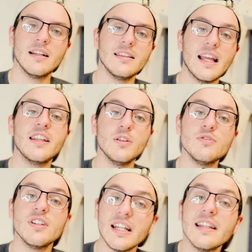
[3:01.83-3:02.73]
that you
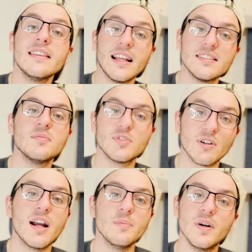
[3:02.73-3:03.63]
should hit that
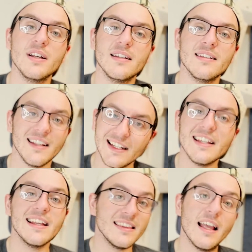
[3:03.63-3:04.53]
subscribe button and
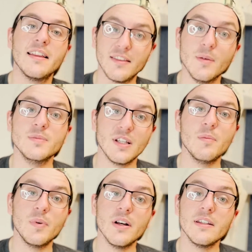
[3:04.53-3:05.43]
hit that thumbs
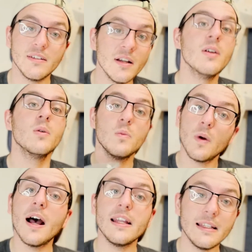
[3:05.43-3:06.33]
up button
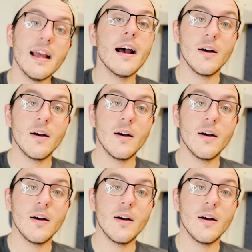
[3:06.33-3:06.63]
right now.